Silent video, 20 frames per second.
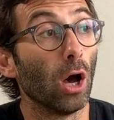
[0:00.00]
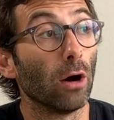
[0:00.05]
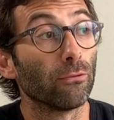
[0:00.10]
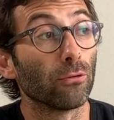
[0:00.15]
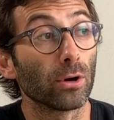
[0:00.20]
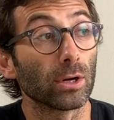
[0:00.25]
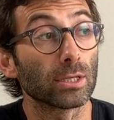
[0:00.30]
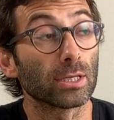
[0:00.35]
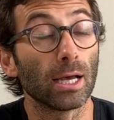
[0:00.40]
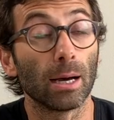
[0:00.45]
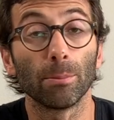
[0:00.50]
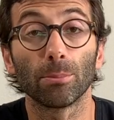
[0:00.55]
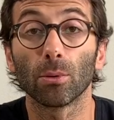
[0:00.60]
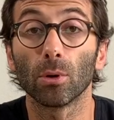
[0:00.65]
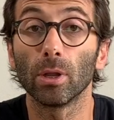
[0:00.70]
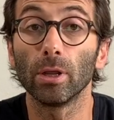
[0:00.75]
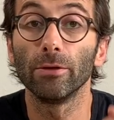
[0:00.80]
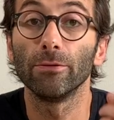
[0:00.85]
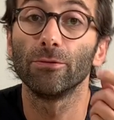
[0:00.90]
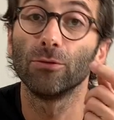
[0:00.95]
for example
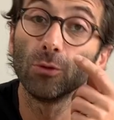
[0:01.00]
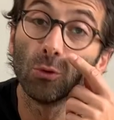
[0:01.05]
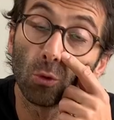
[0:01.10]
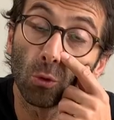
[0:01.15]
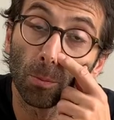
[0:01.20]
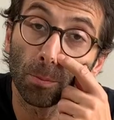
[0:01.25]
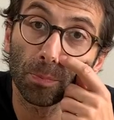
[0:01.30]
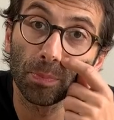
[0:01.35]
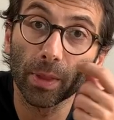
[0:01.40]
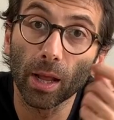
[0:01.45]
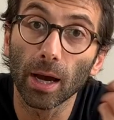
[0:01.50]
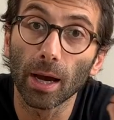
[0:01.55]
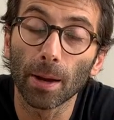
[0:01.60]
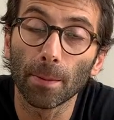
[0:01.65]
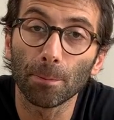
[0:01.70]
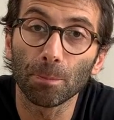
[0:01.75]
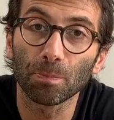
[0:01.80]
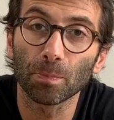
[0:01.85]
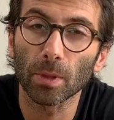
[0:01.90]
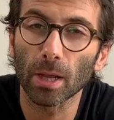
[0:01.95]
if you
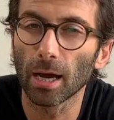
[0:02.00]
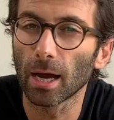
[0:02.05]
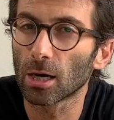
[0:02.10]
um,